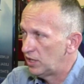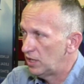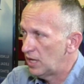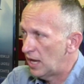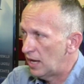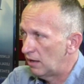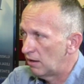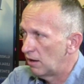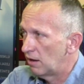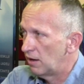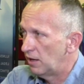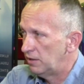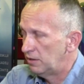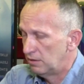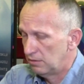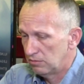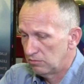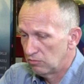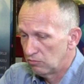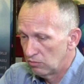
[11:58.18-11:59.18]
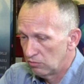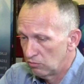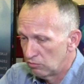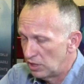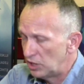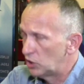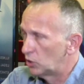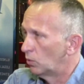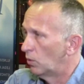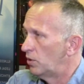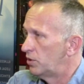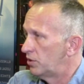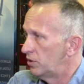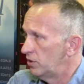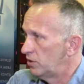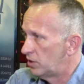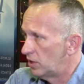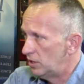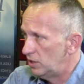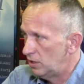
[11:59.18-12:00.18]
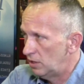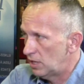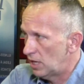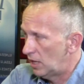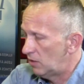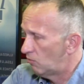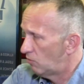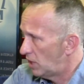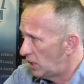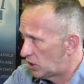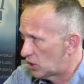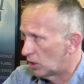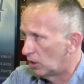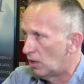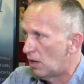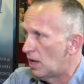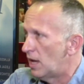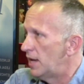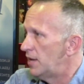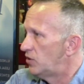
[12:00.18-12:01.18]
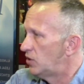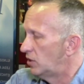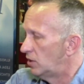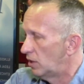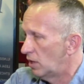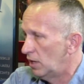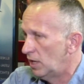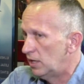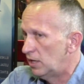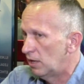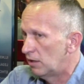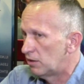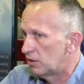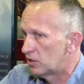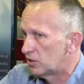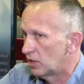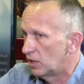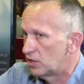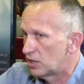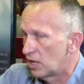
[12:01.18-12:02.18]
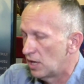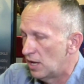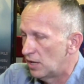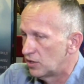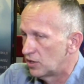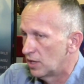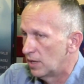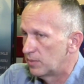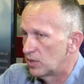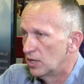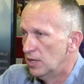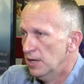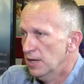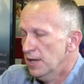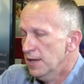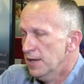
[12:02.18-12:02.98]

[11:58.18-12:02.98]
to aggregate resources and regionalize and other such concepts.